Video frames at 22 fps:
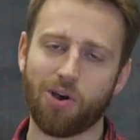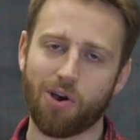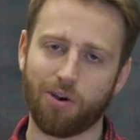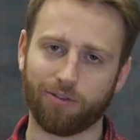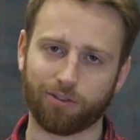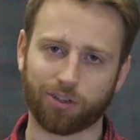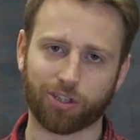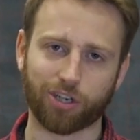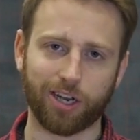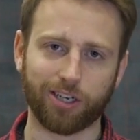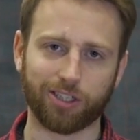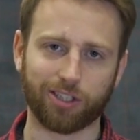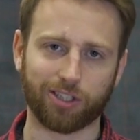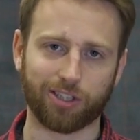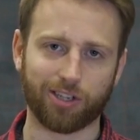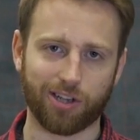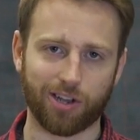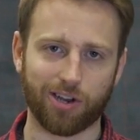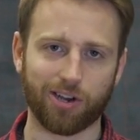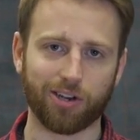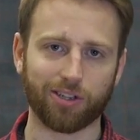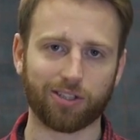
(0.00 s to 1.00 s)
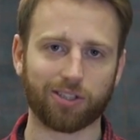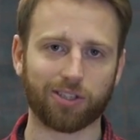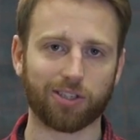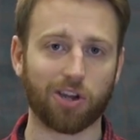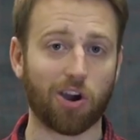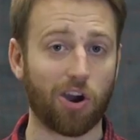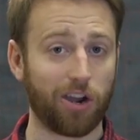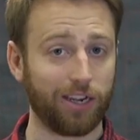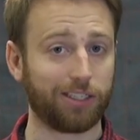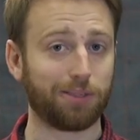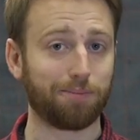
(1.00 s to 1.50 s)
of changes in the Earth's
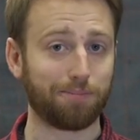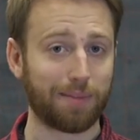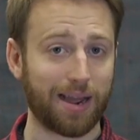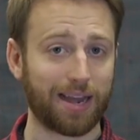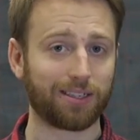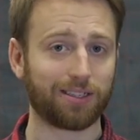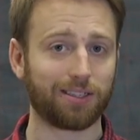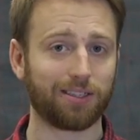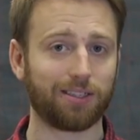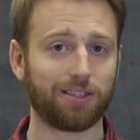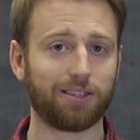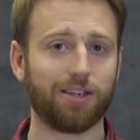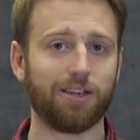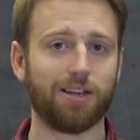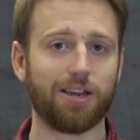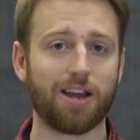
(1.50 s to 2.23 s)
ice mass.